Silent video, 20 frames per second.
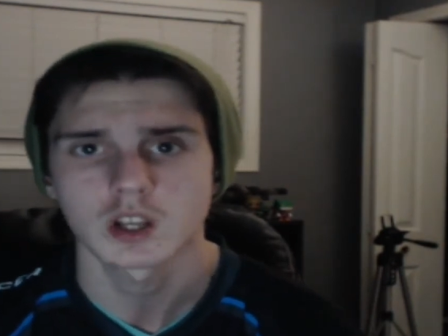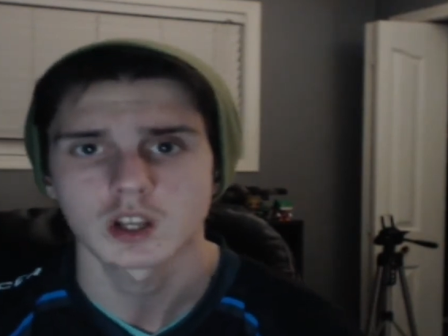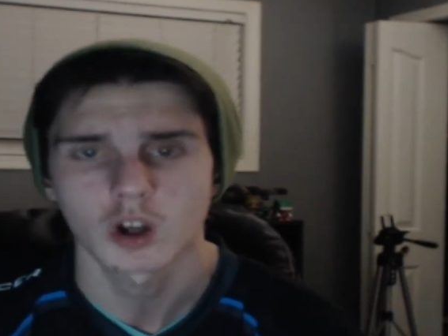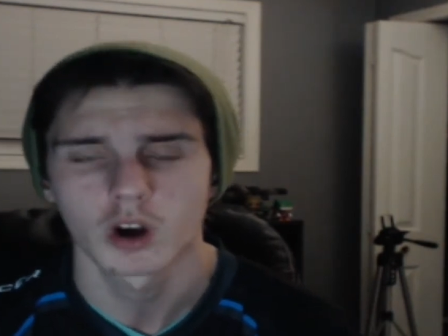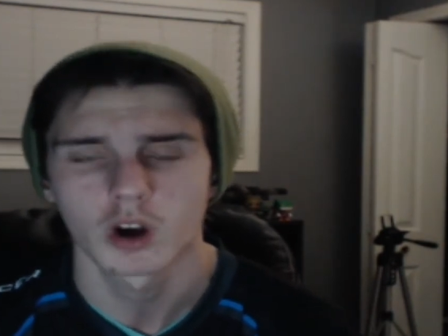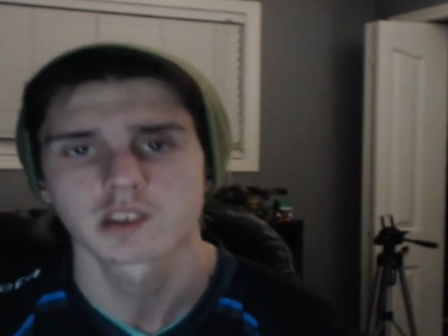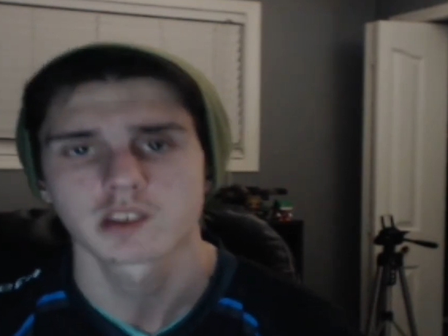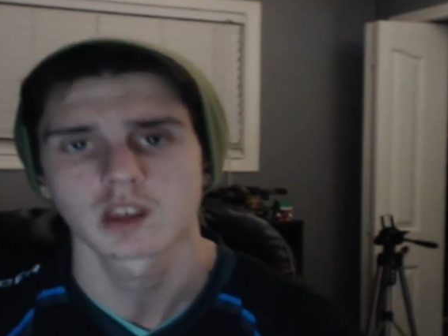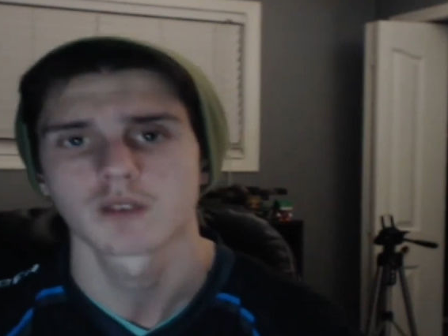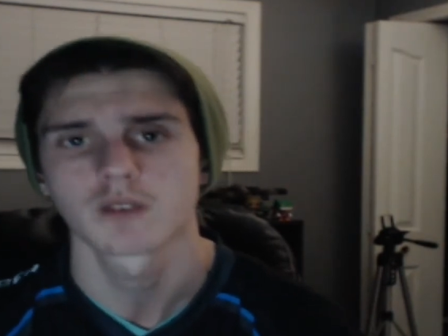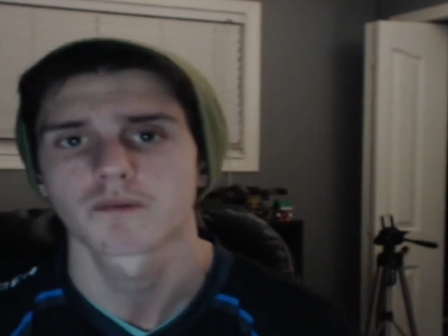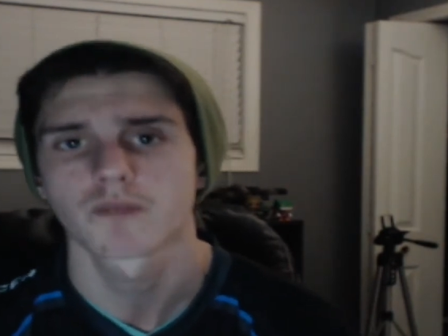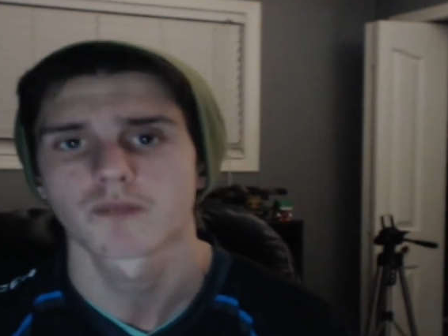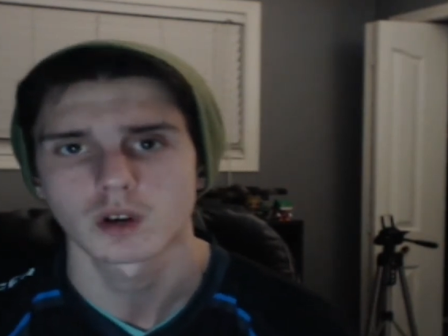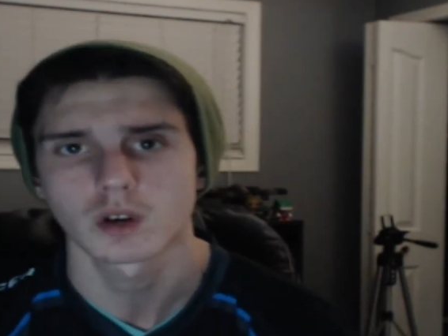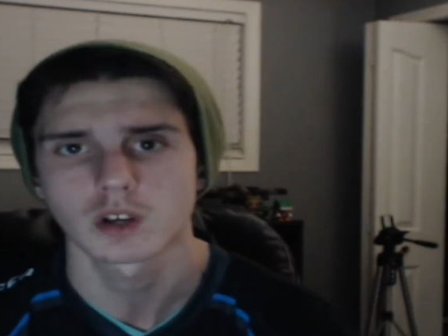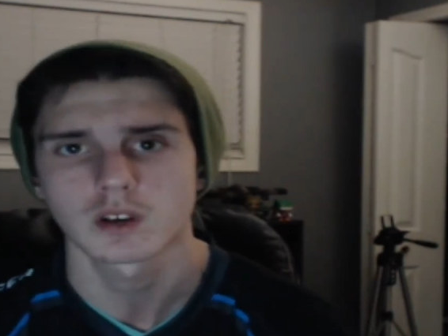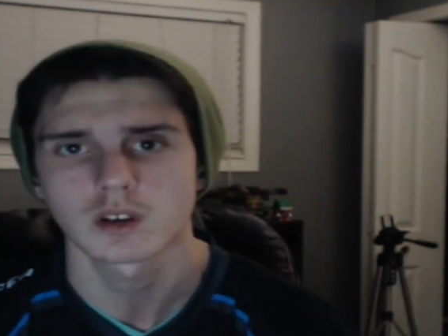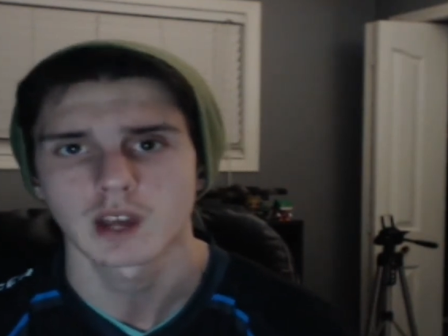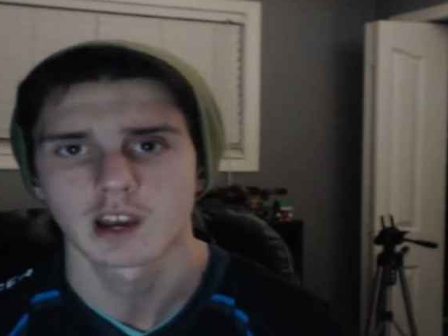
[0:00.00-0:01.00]
content
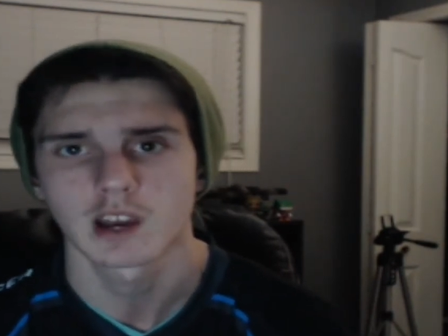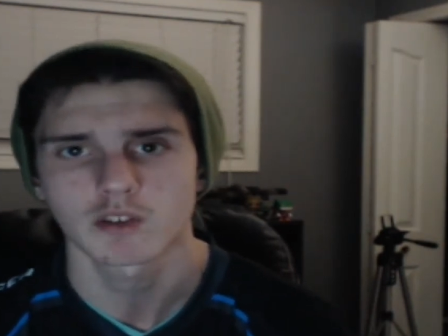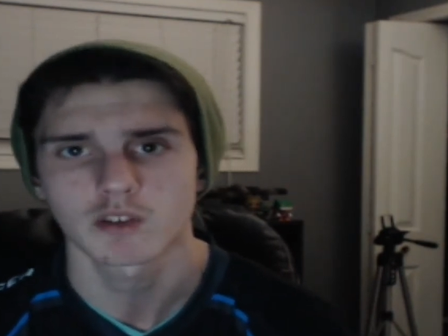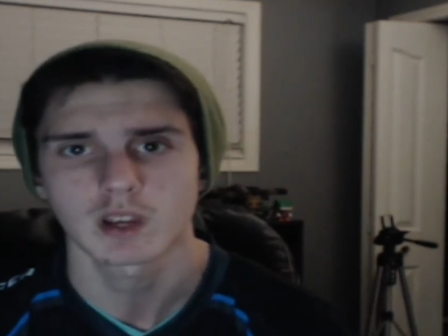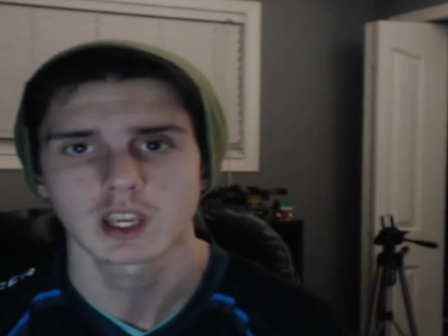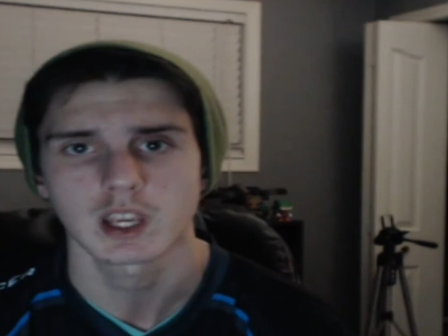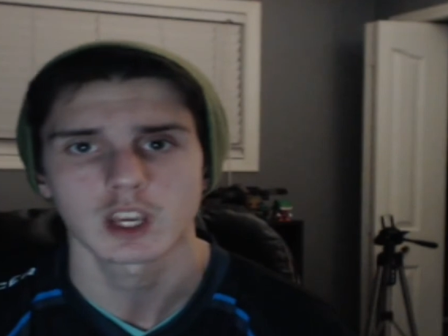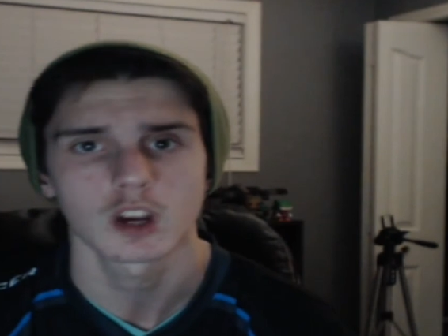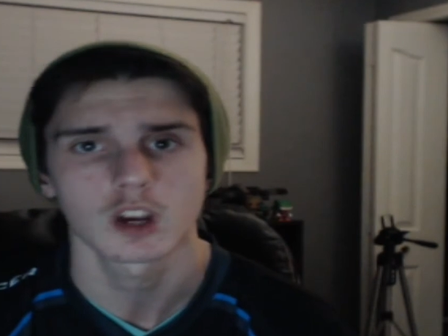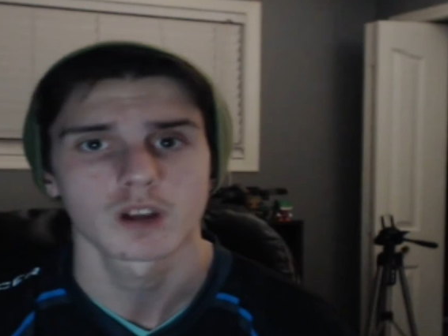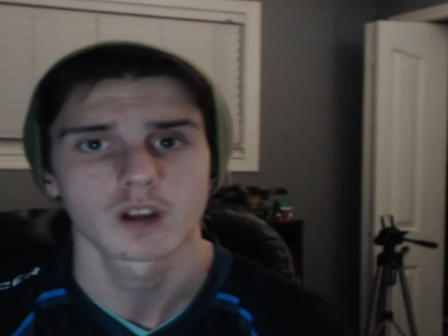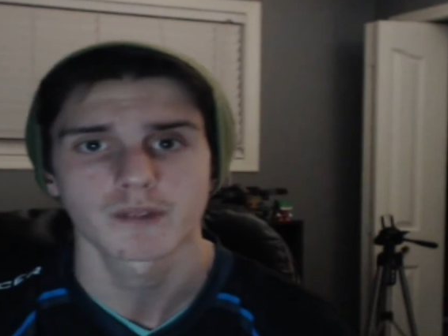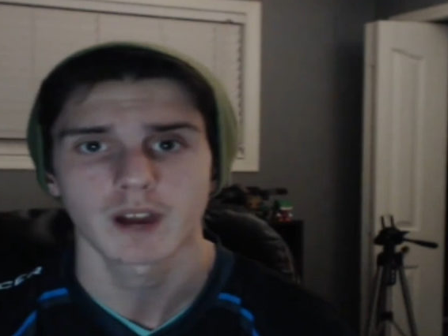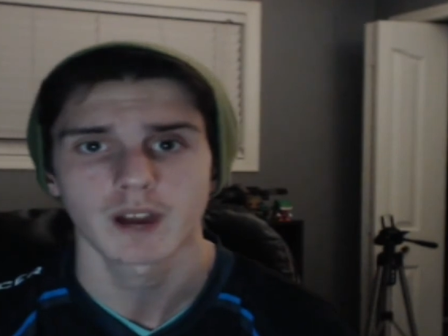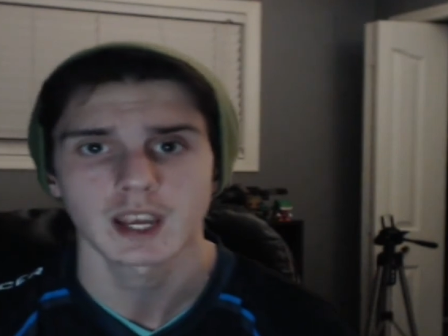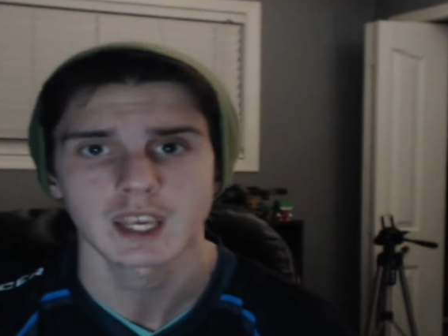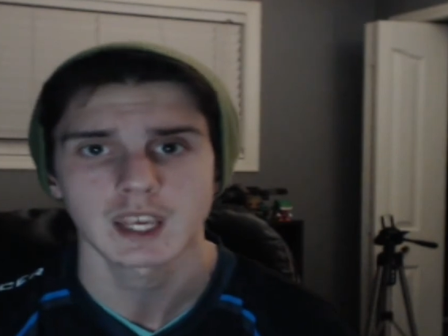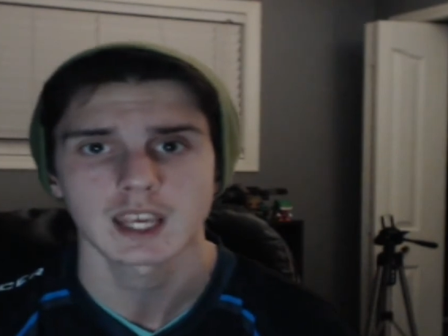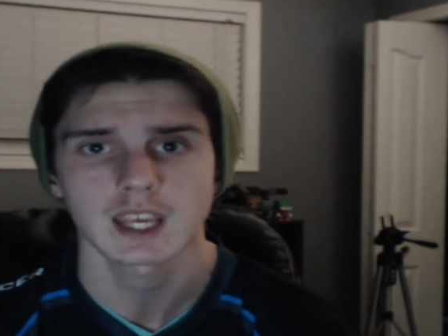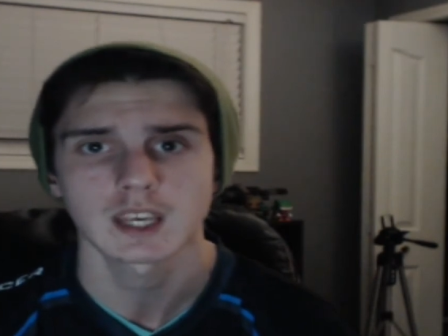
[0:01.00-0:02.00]
for you guys right here, and if
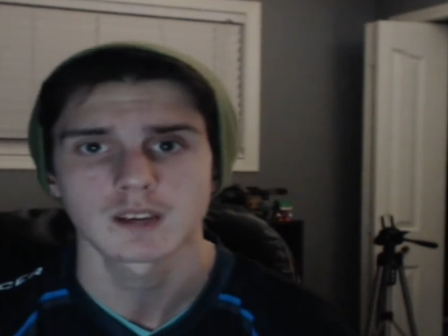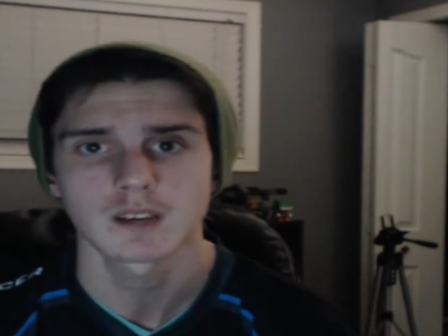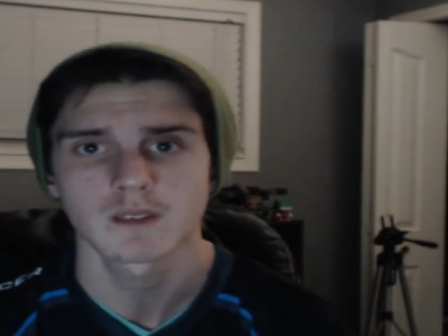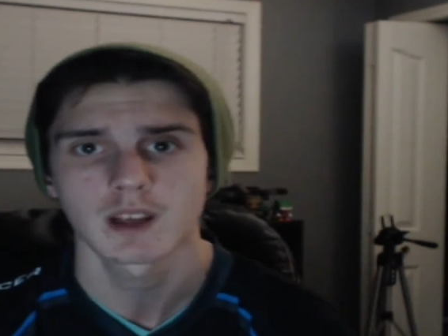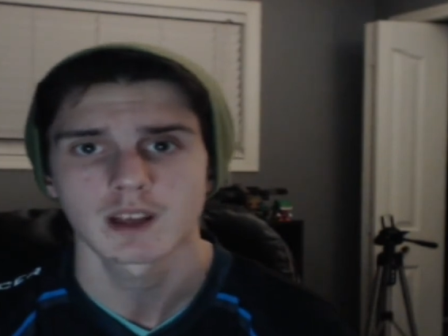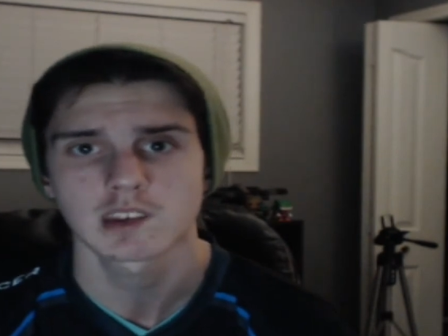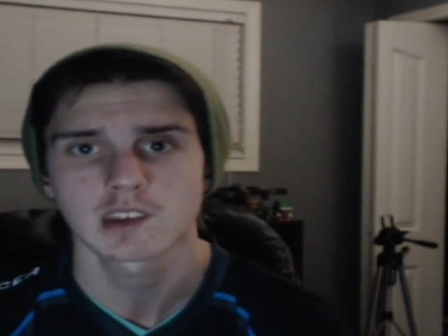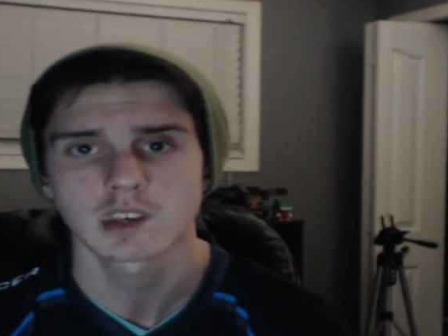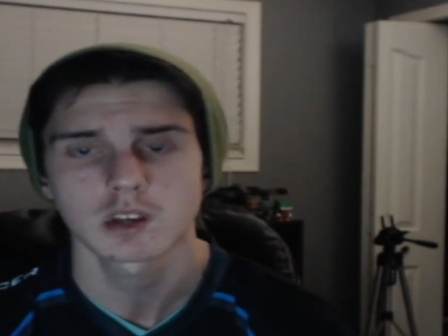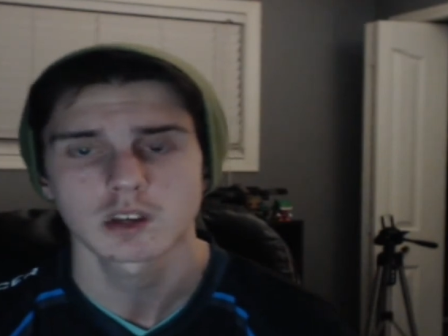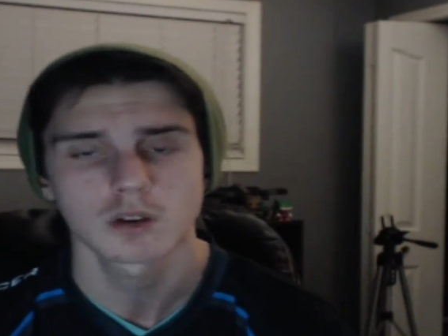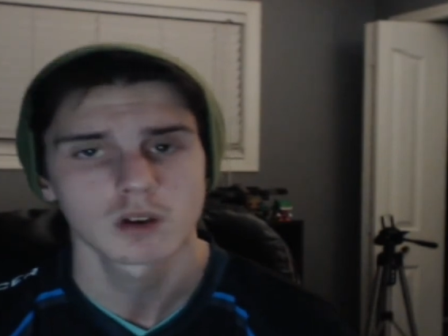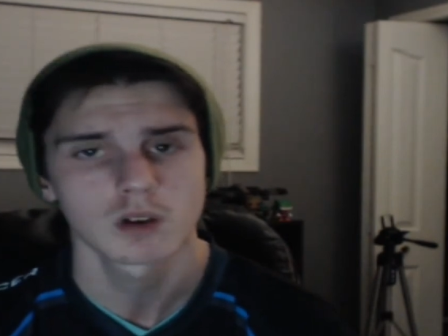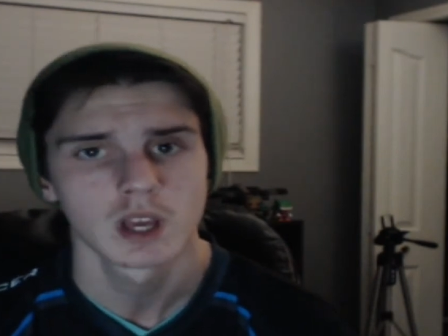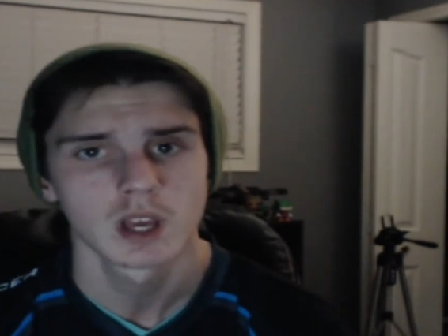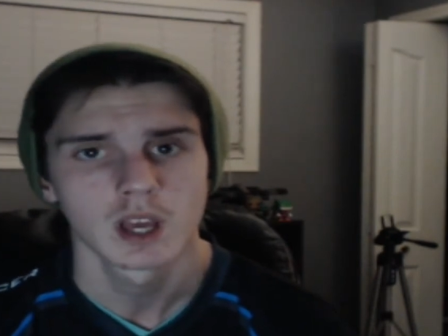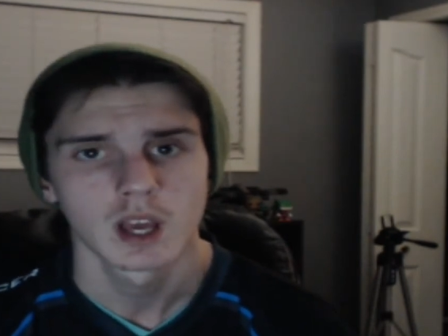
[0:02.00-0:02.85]
I can't give that to you,